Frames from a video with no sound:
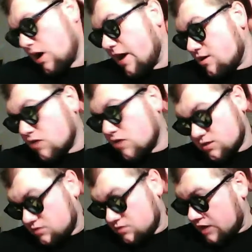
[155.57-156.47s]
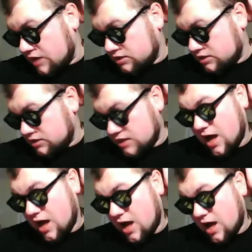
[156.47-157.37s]
no idea it was actually that
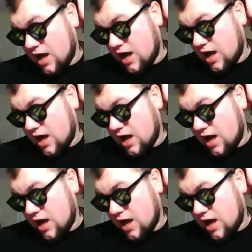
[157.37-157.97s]
high. That's great.